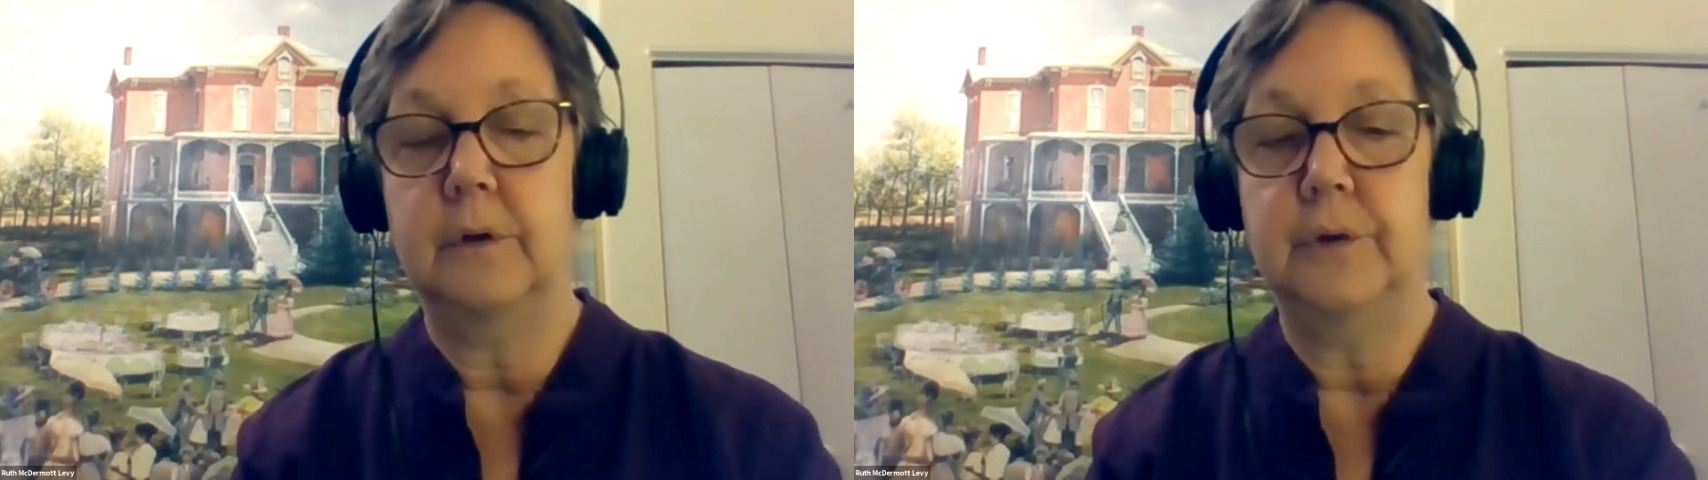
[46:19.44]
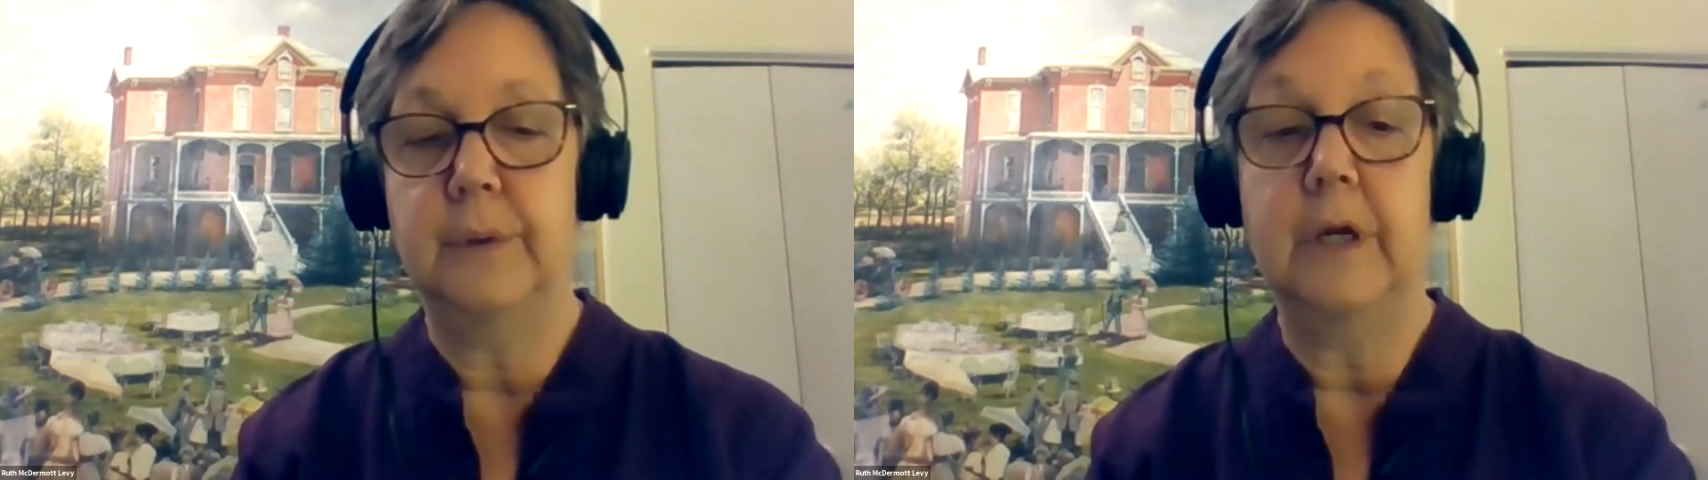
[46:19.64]

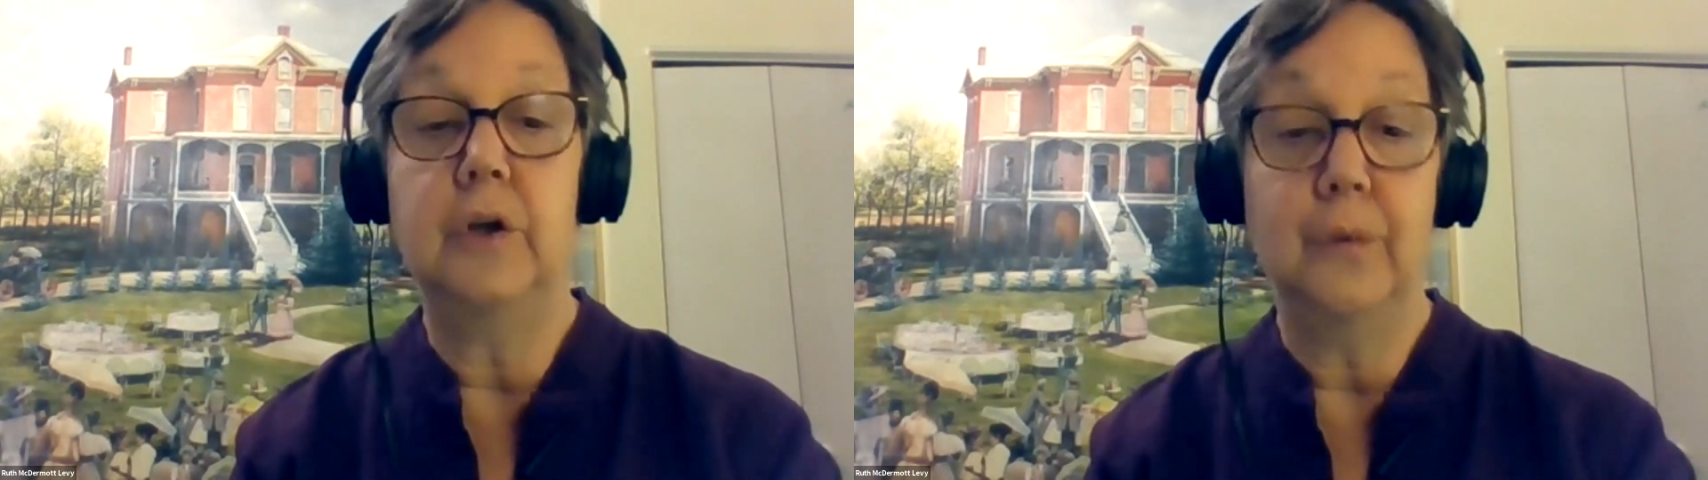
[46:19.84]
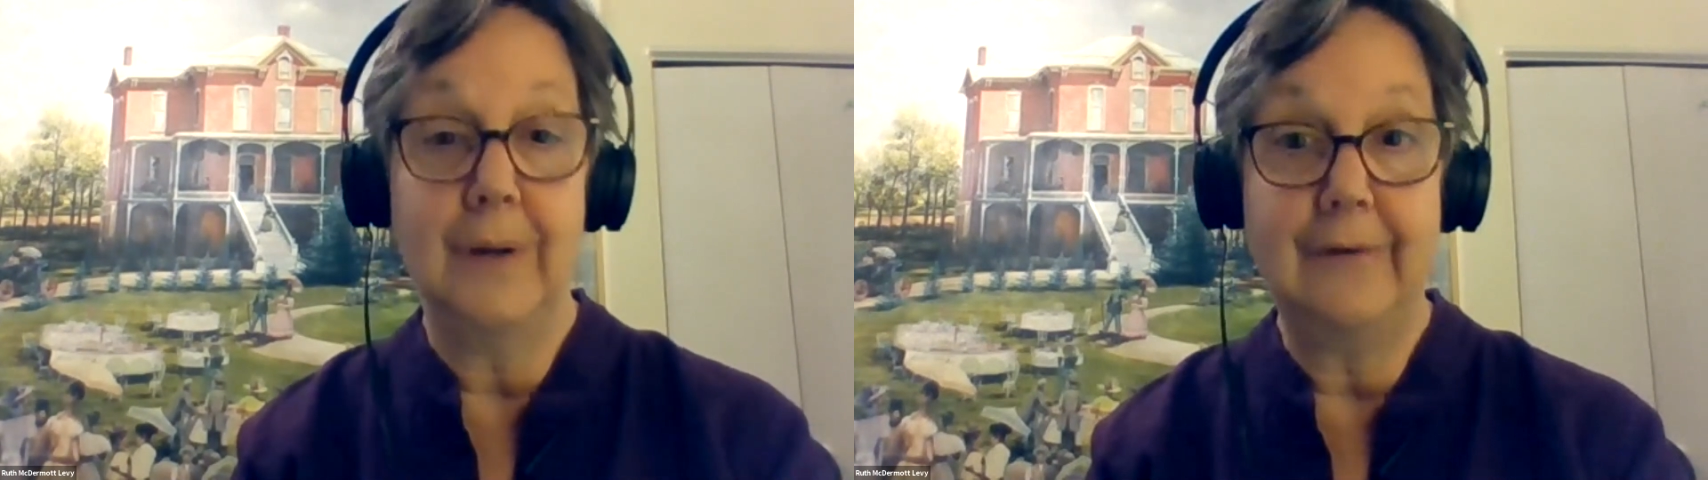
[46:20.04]
doing a
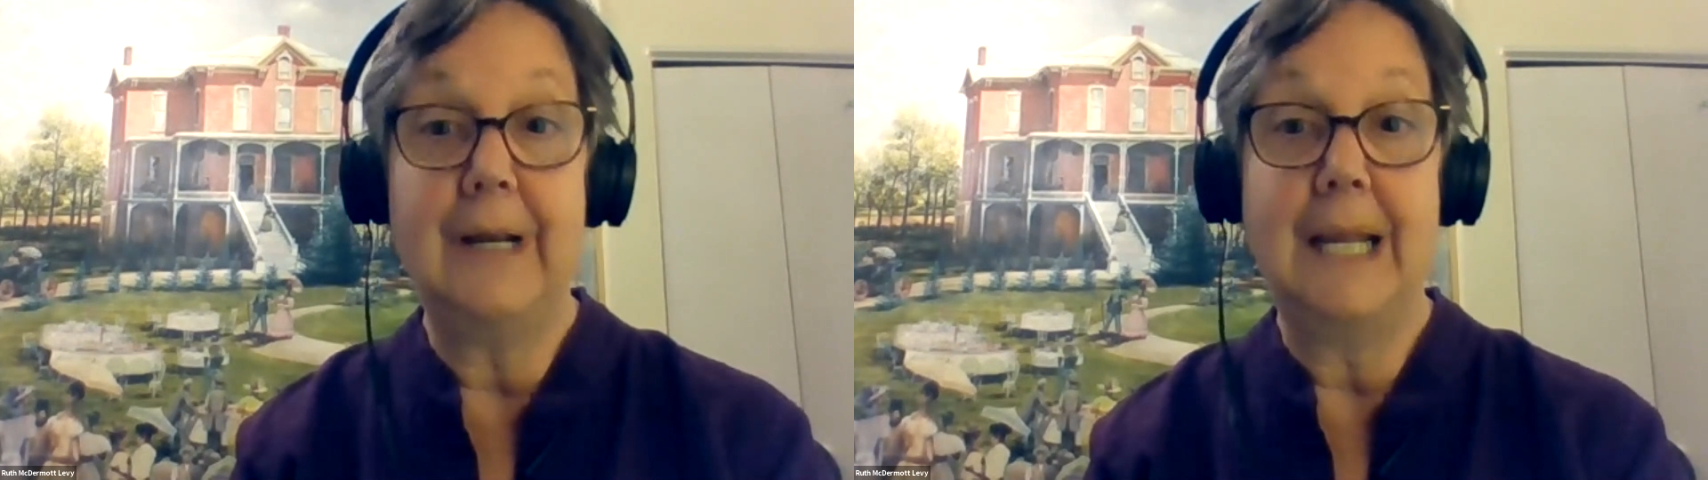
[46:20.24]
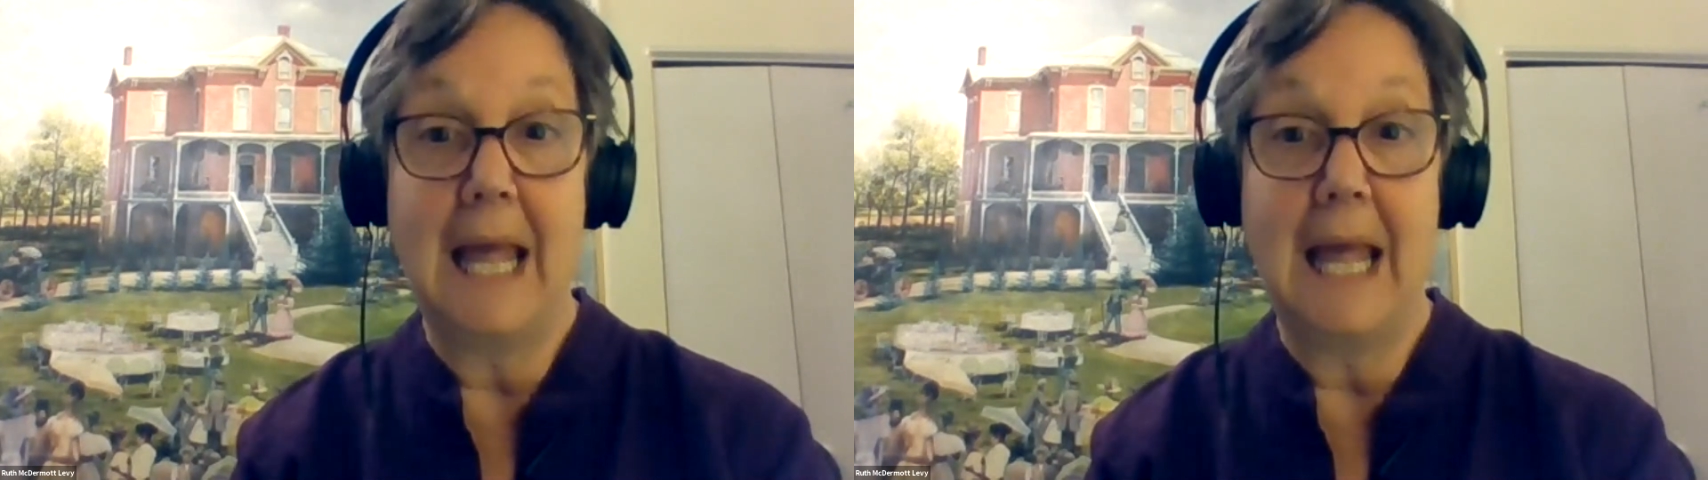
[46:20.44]
urinary